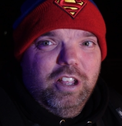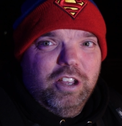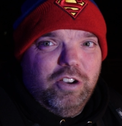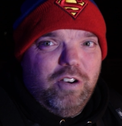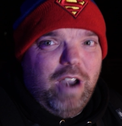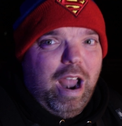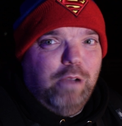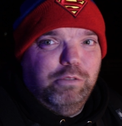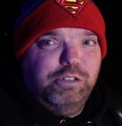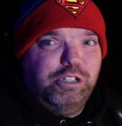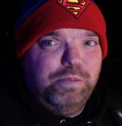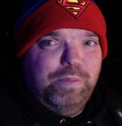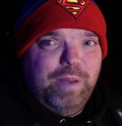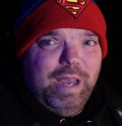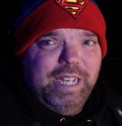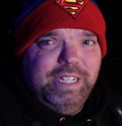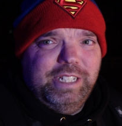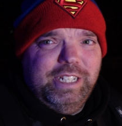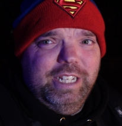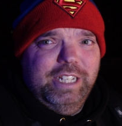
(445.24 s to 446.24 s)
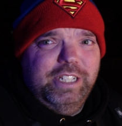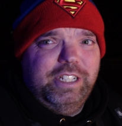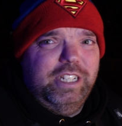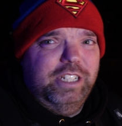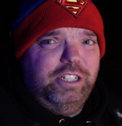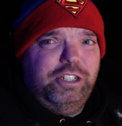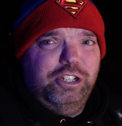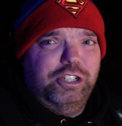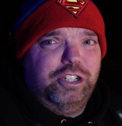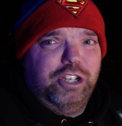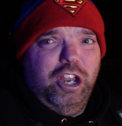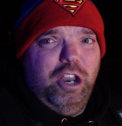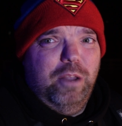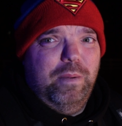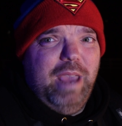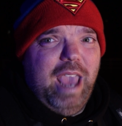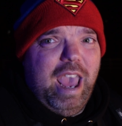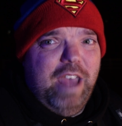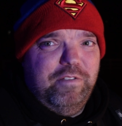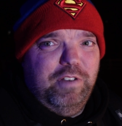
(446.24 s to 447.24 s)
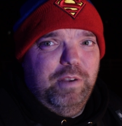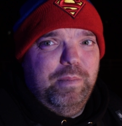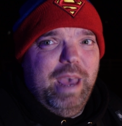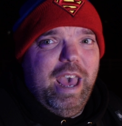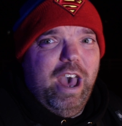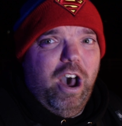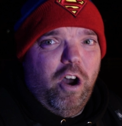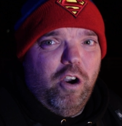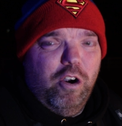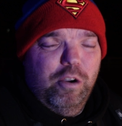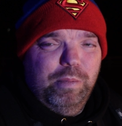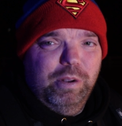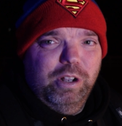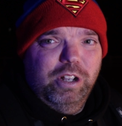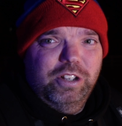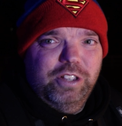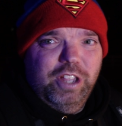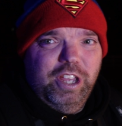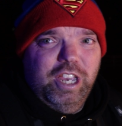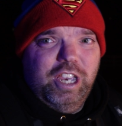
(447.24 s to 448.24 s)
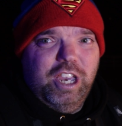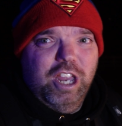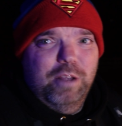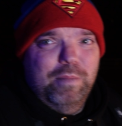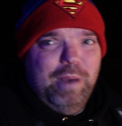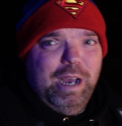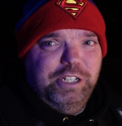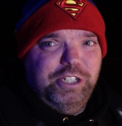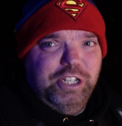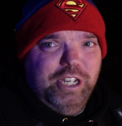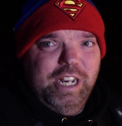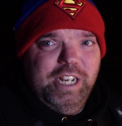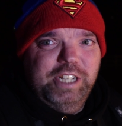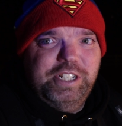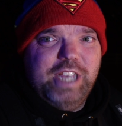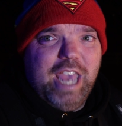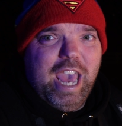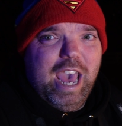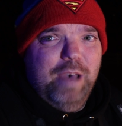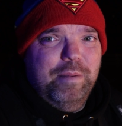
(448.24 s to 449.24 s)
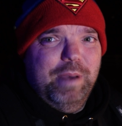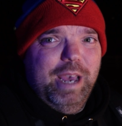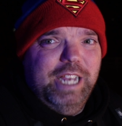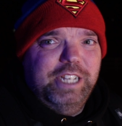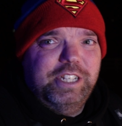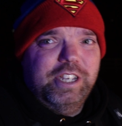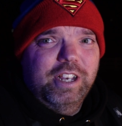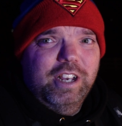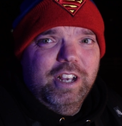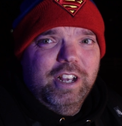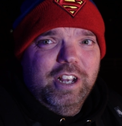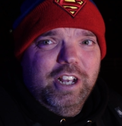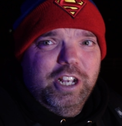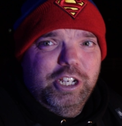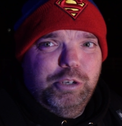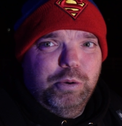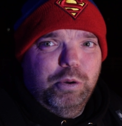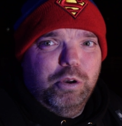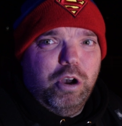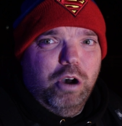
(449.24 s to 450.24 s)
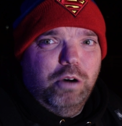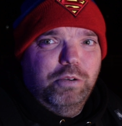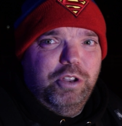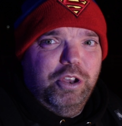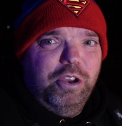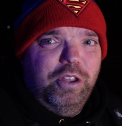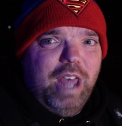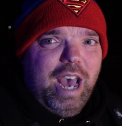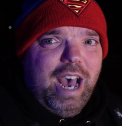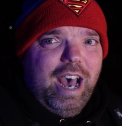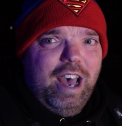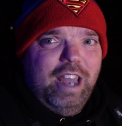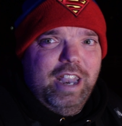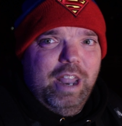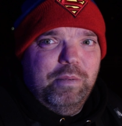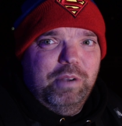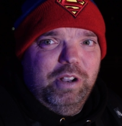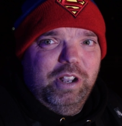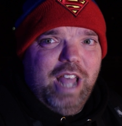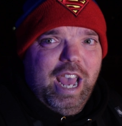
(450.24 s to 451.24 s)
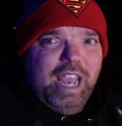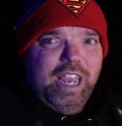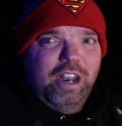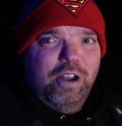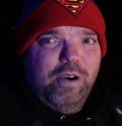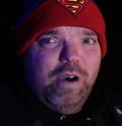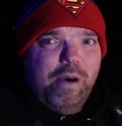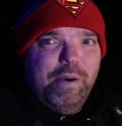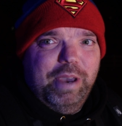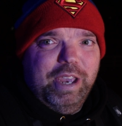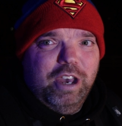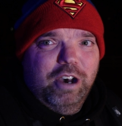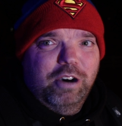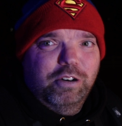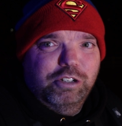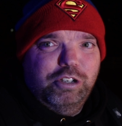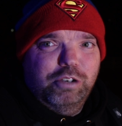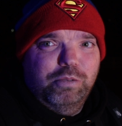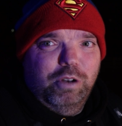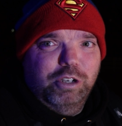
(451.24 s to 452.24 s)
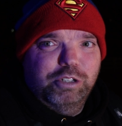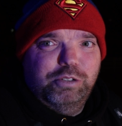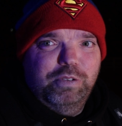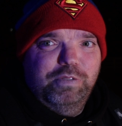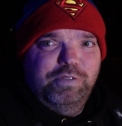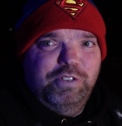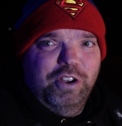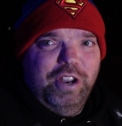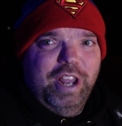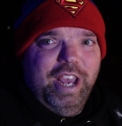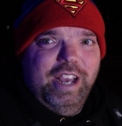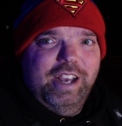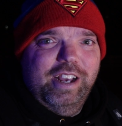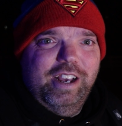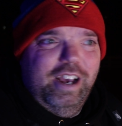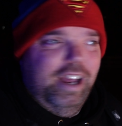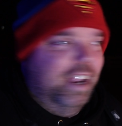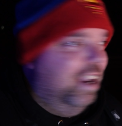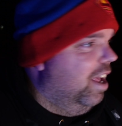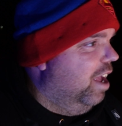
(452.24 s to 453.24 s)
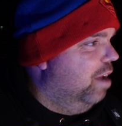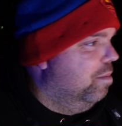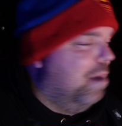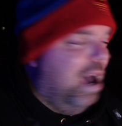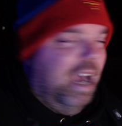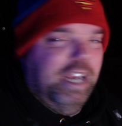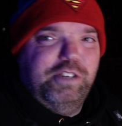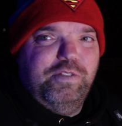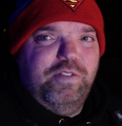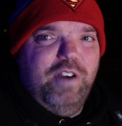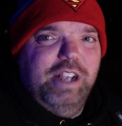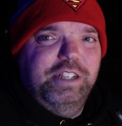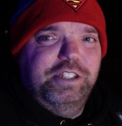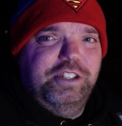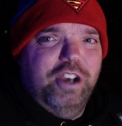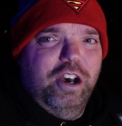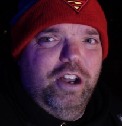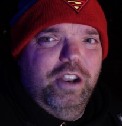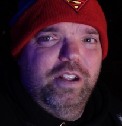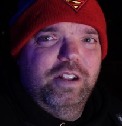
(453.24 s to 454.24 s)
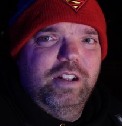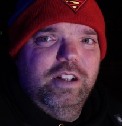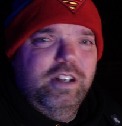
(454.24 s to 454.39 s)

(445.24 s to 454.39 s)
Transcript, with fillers: crouch spaces. It's just going to be every bit horrible that you can imagine in a scare maze. So we'll go and do that, and then we'll let you know how it goes once we've done it. And Mike's friend's gone.